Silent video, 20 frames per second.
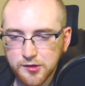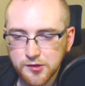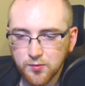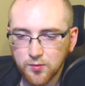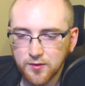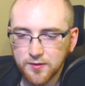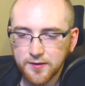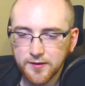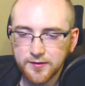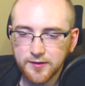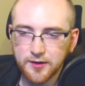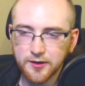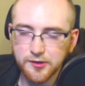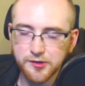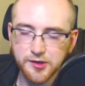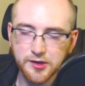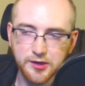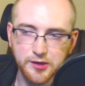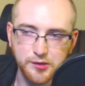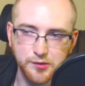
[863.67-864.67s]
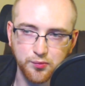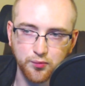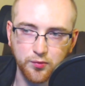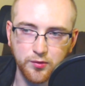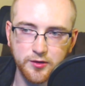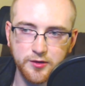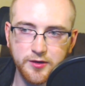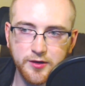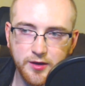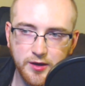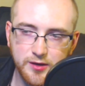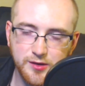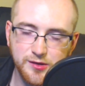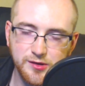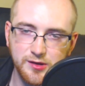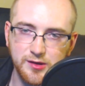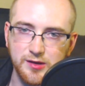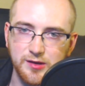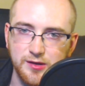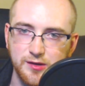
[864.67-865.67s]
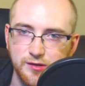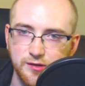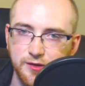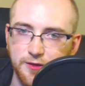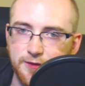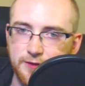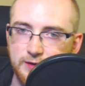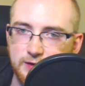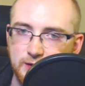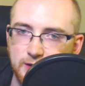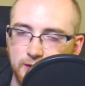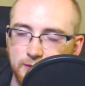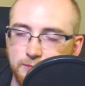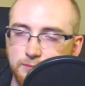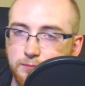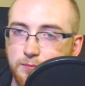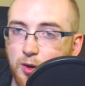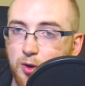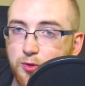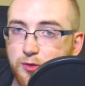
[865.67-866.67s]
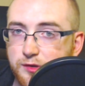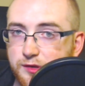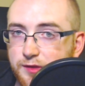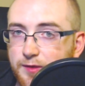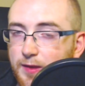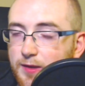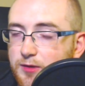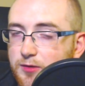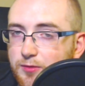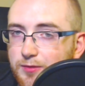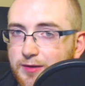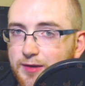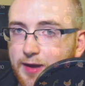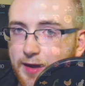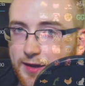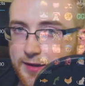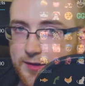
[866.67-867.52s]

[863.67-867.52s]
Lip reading: So one thing that I'll say is really nice is the emotes that you get